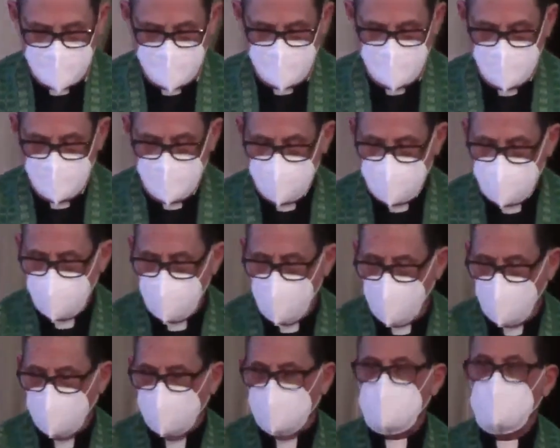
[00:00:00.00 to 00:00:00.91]
Each
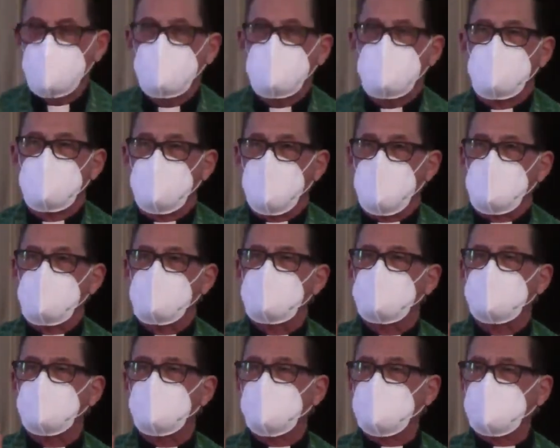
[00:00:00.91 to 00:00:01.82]
one of us is a
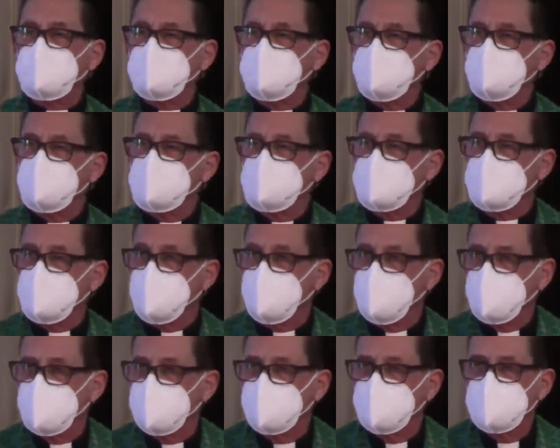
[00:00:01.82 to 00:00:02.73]
brilliant
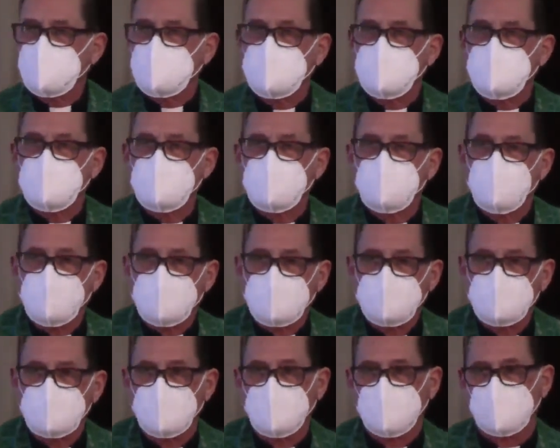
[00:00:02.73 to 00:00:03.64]
color in the
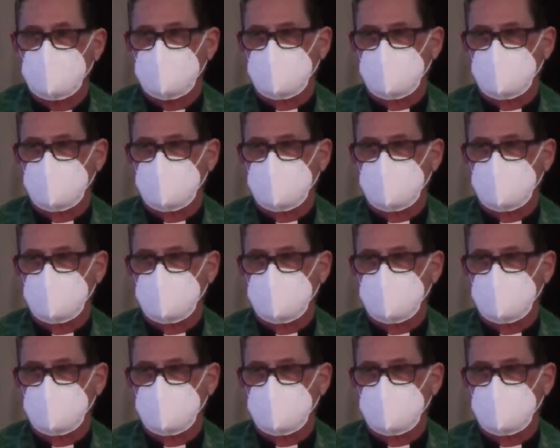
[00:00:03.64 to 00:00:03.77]
rainbow.